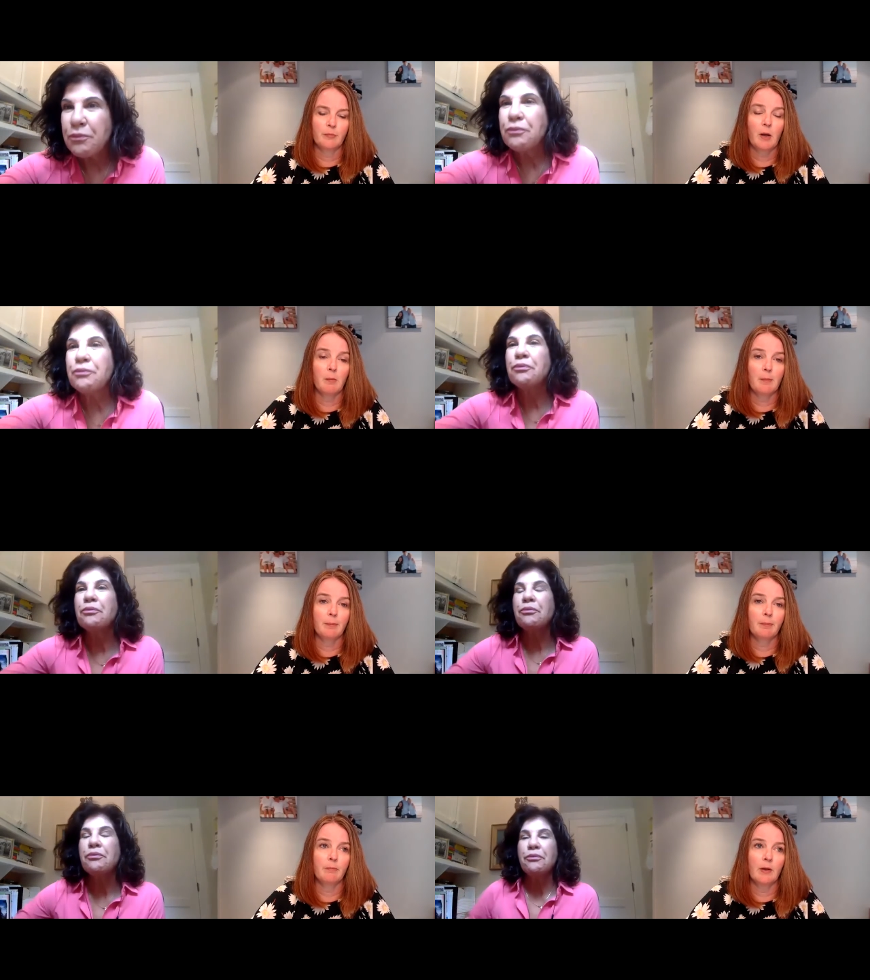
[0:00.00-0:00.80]
Speaker 1: come up
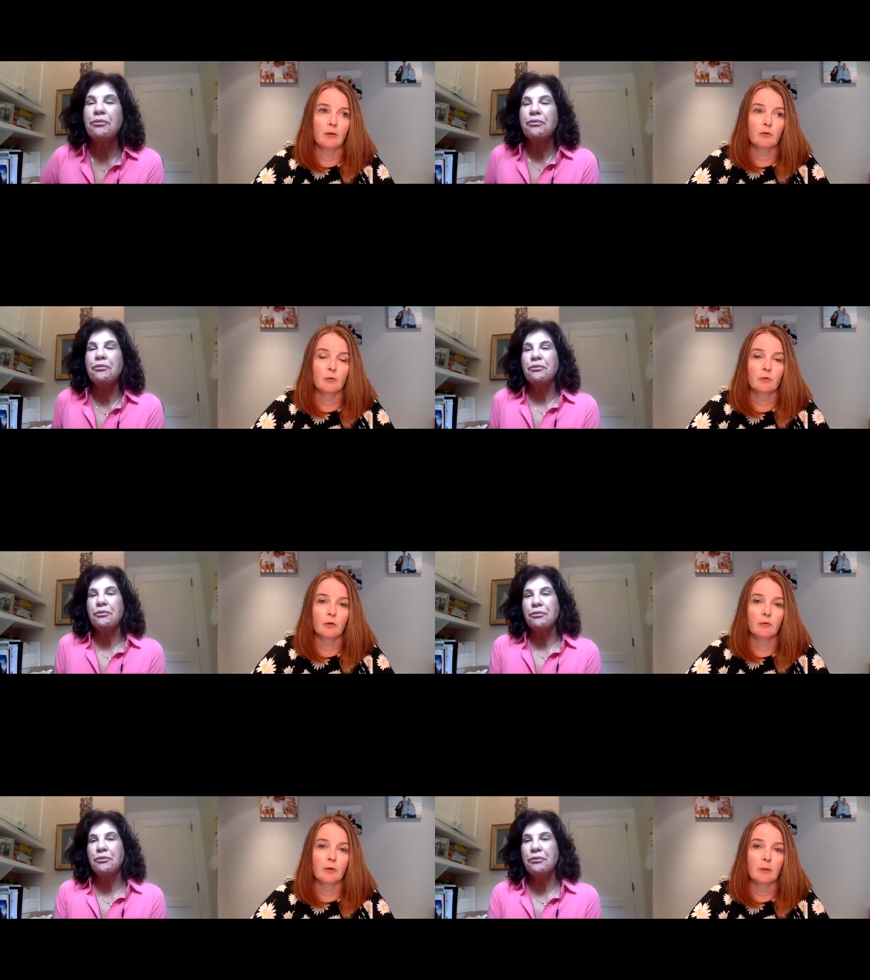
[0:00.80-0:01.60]
as a result
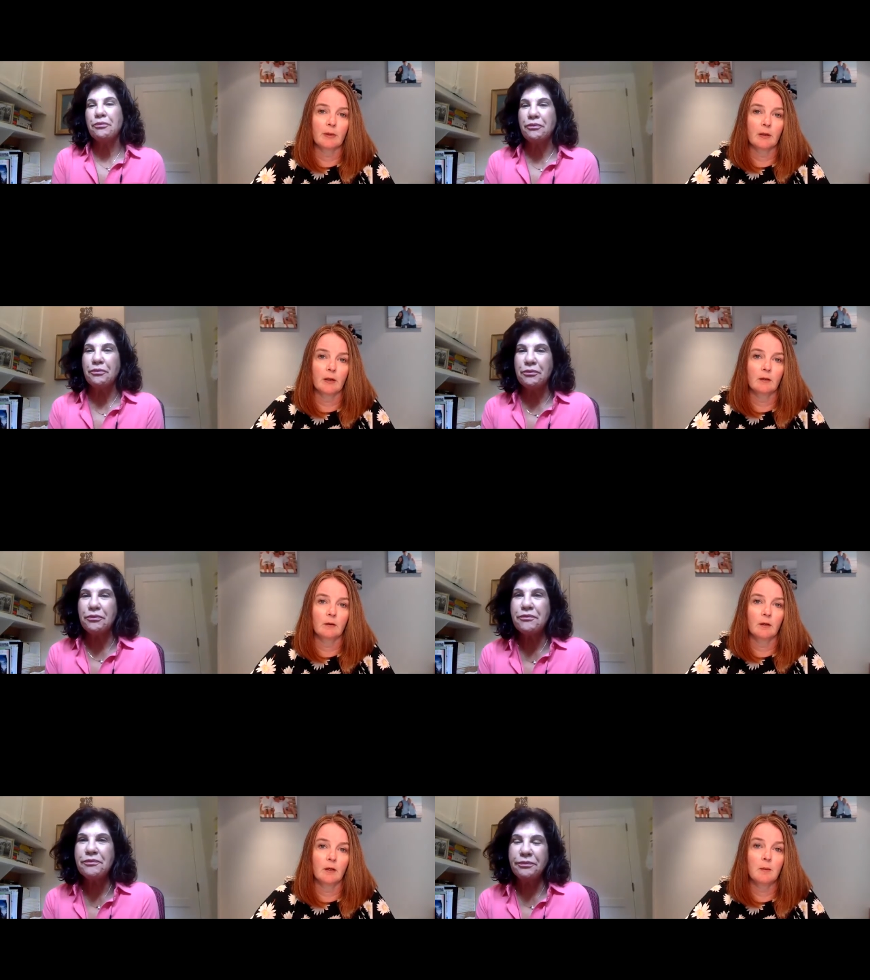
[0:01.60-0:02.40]
of vaping and,
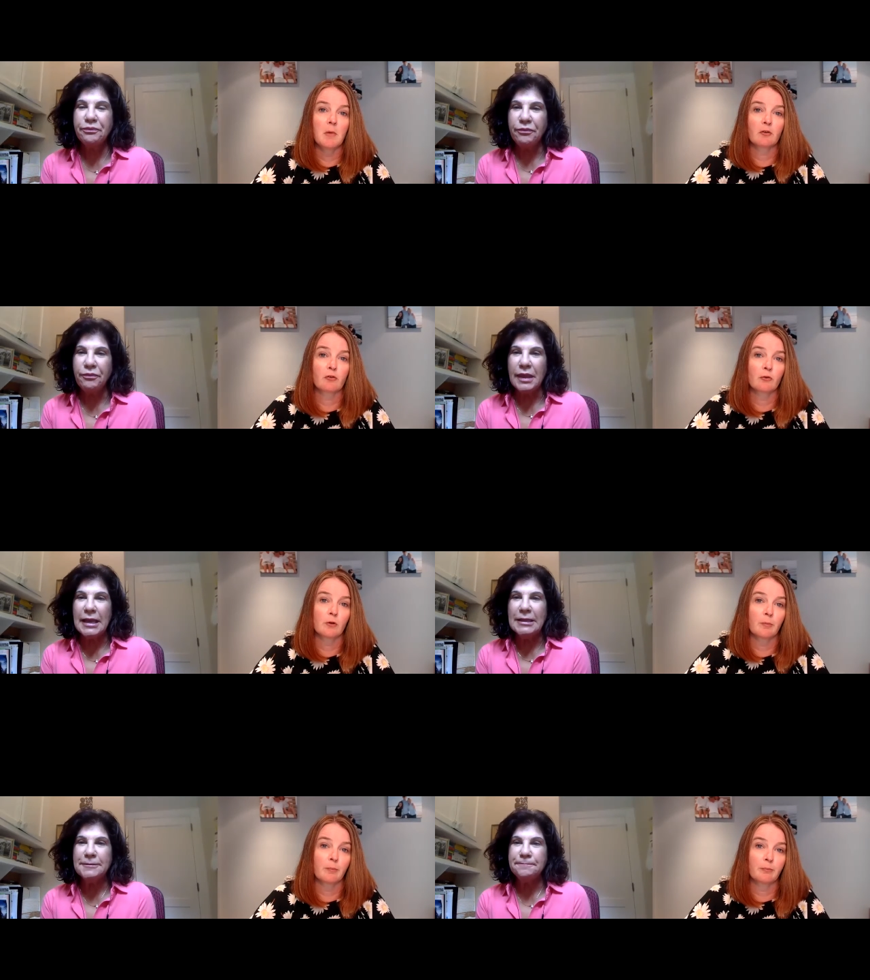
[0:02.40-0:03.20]
and in much
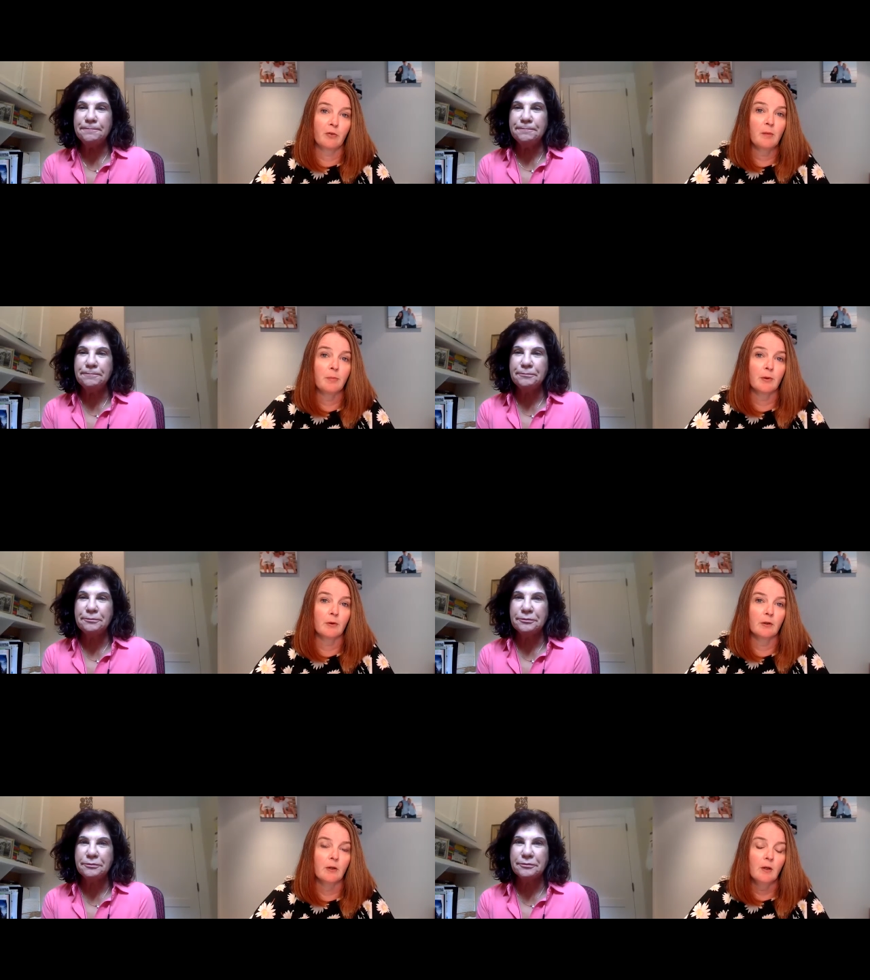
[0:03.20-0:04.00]
shorter time
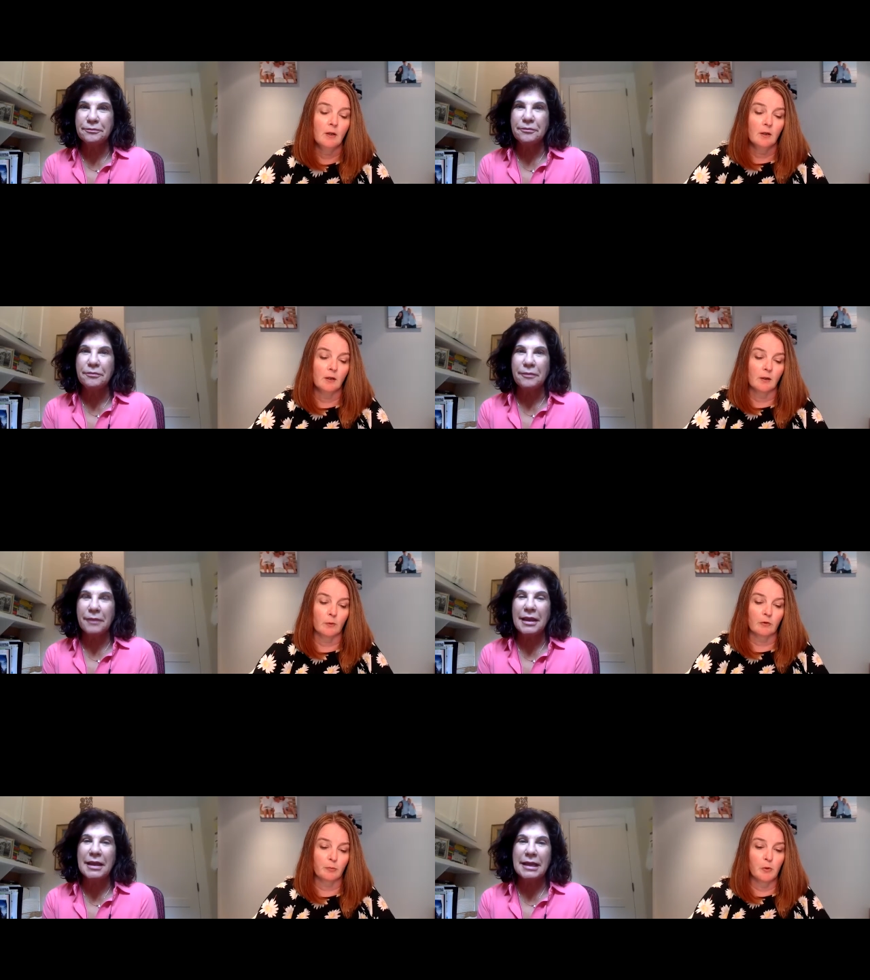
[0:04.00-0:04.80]
period like
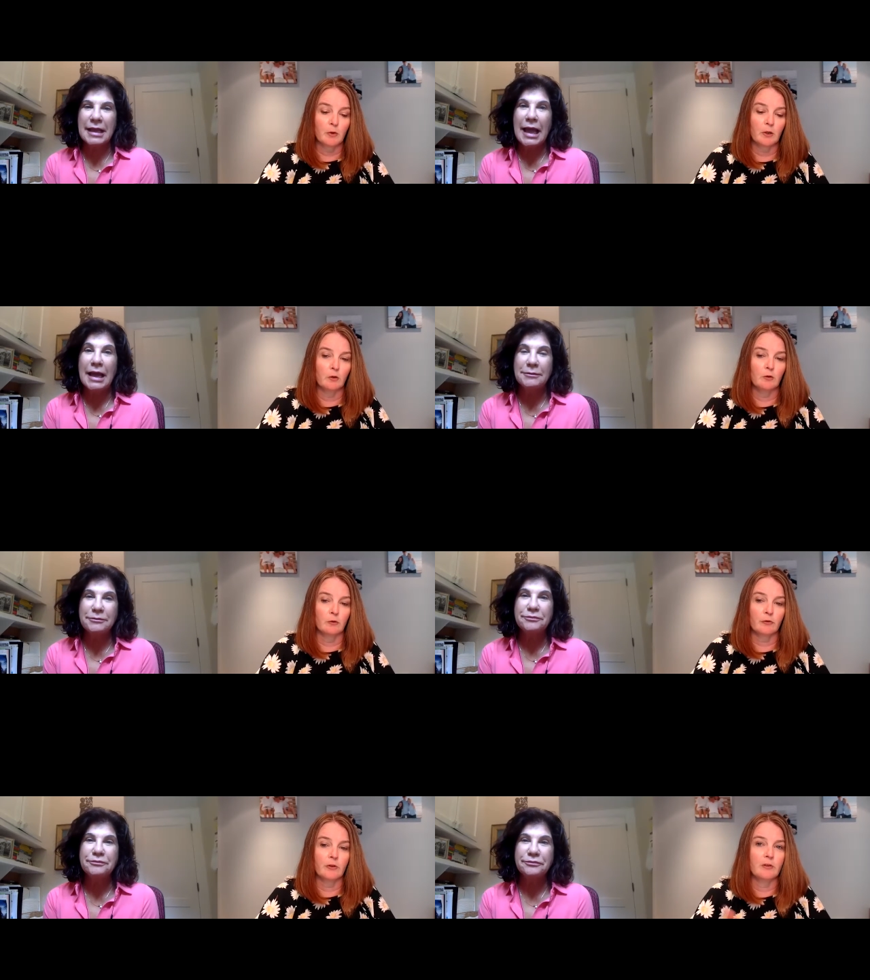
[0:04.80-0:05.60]
with smoking you
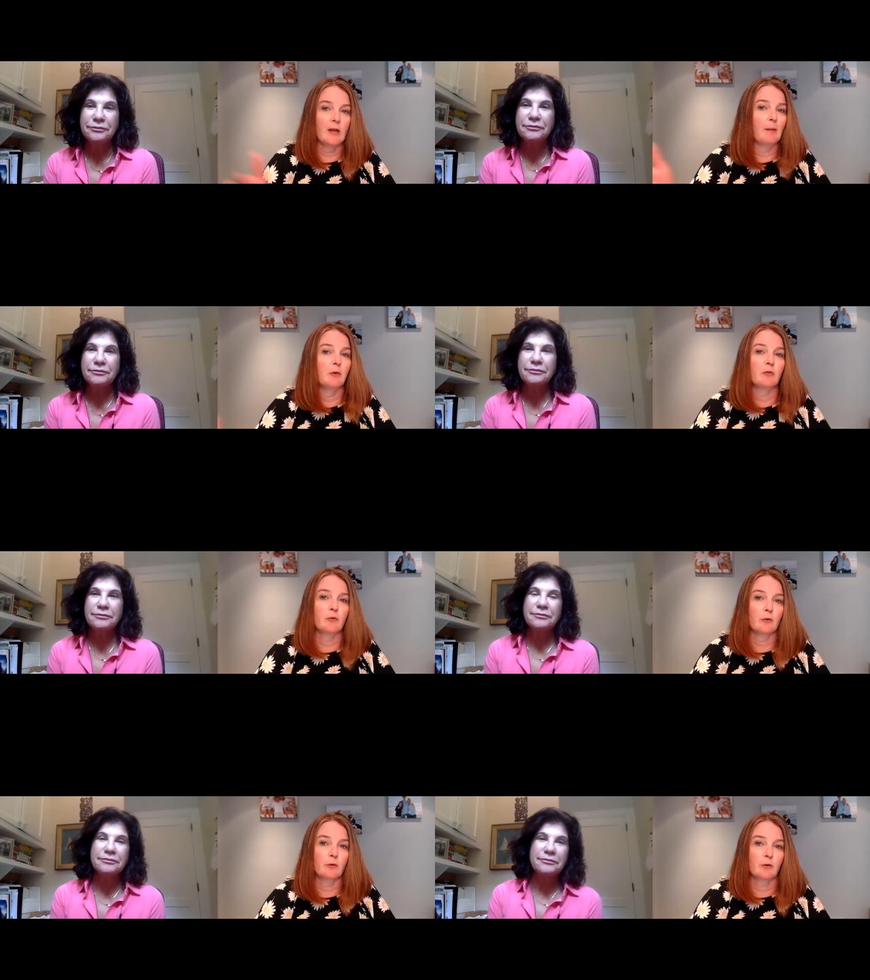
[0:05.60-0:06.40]
don't see the damage
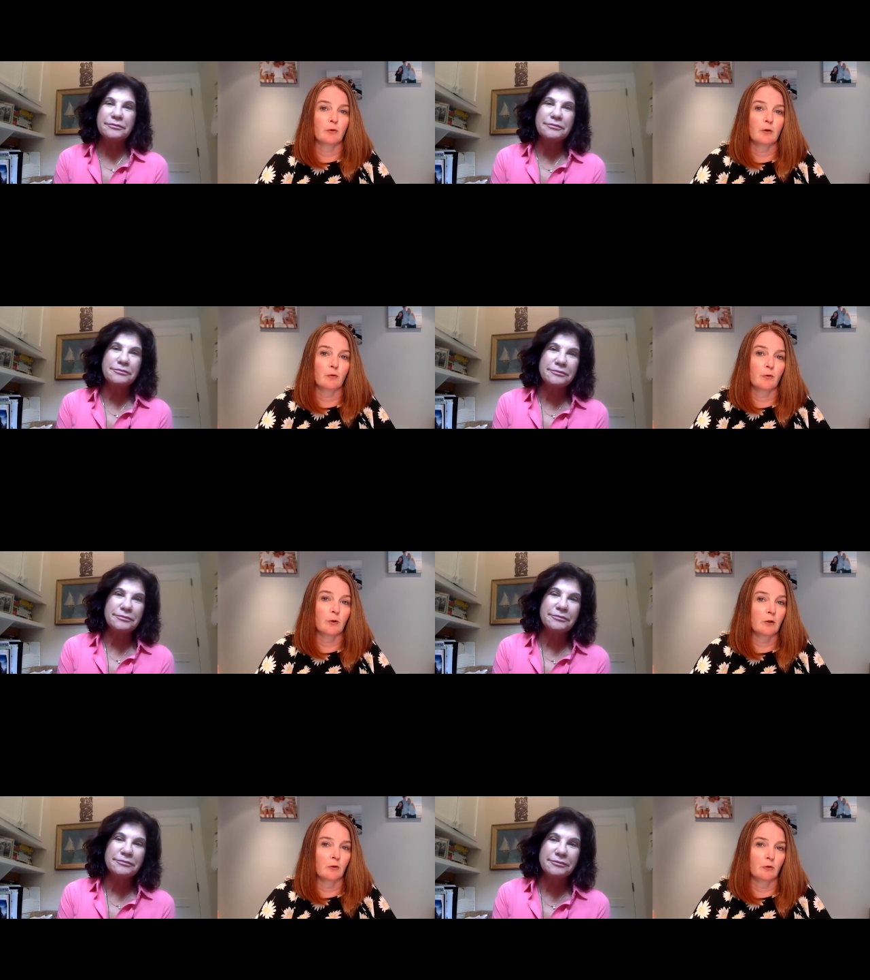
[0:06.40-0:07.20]
for 30 or 40
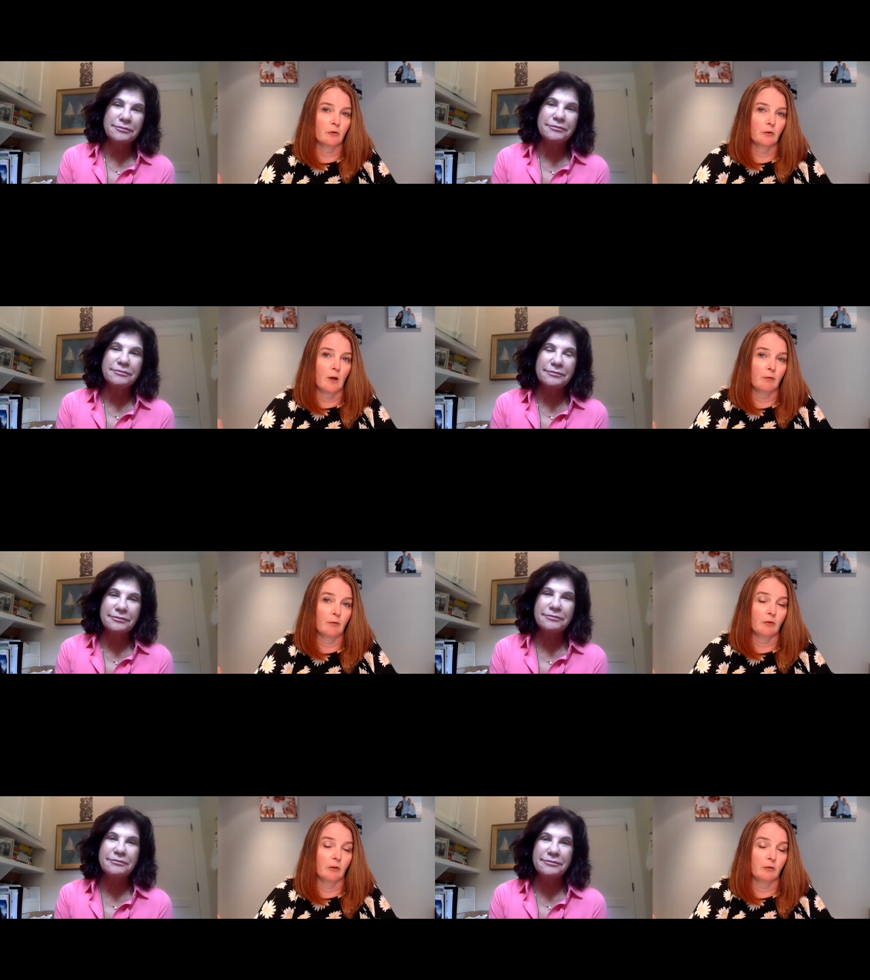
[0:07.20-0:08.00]
years and
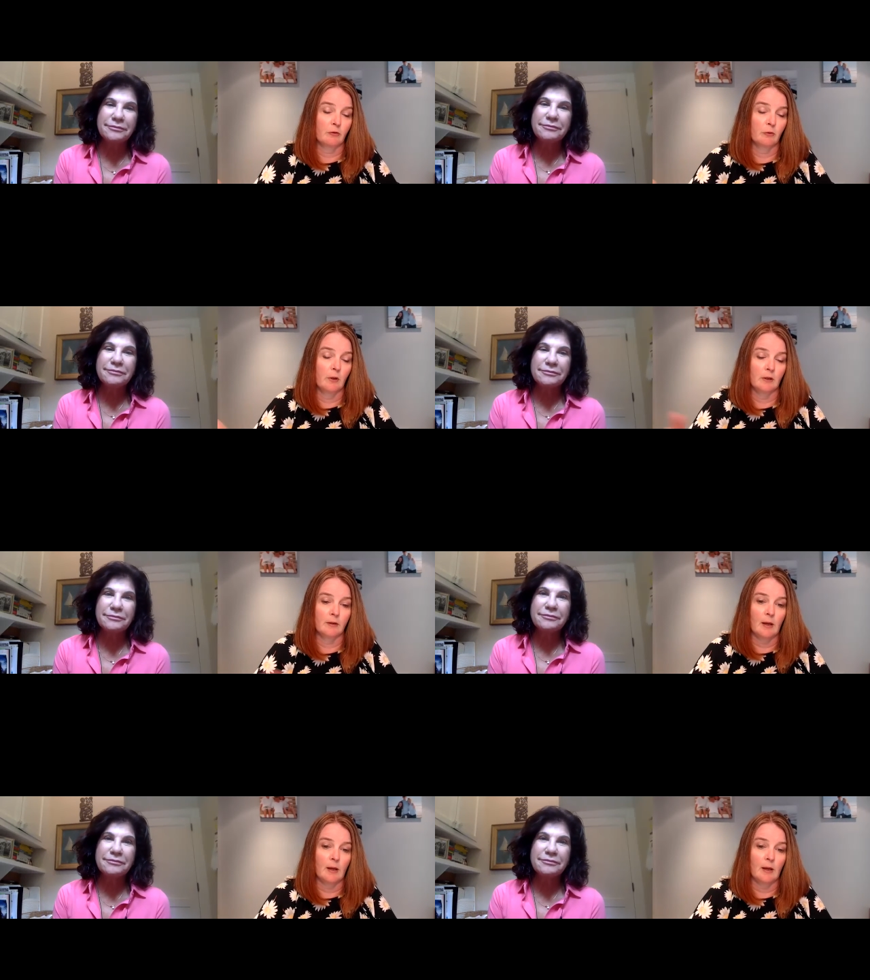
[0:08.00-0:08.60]
obviously it's too late at